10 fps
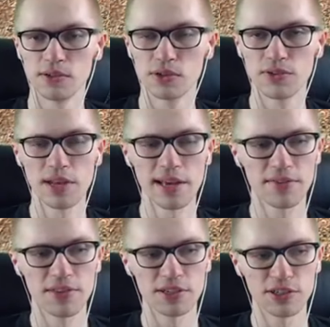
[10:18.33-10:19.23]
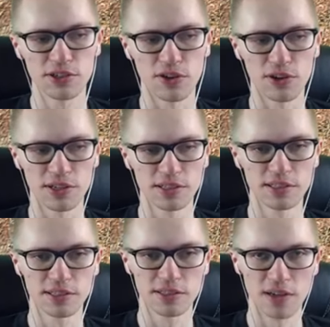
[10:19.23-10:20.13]
To give you like the
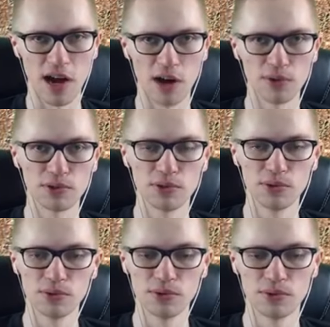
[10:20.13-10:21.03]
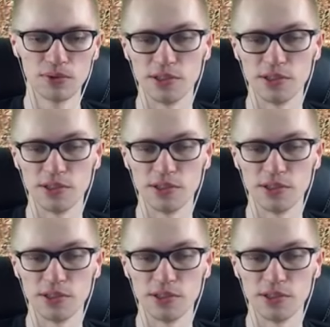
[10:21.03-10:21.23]
shortest how to